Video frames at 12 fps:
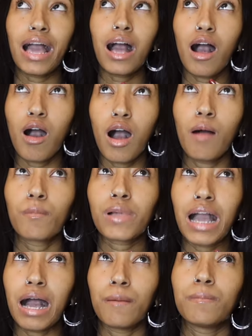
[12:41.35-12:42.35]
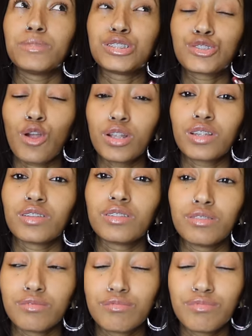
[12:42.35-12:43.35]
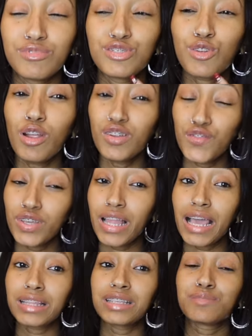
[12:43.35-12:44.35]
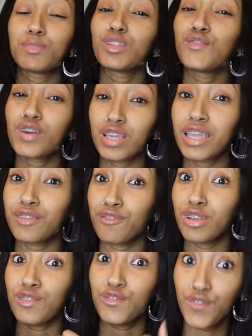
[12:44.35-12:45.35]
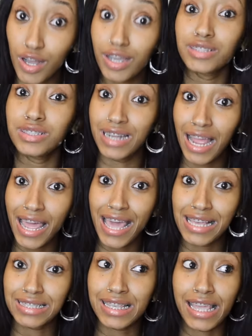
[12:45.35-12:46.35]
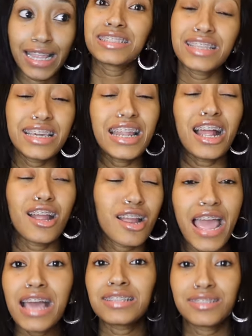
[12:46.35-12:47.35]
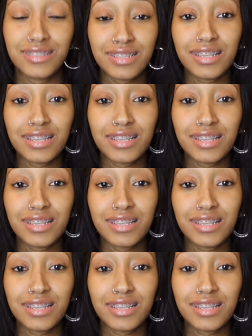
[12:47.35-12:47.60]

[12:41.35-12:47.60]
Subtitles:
I'm starting to feel like this motherfucker getting ready to fuck us in our ass again. Let's get our asses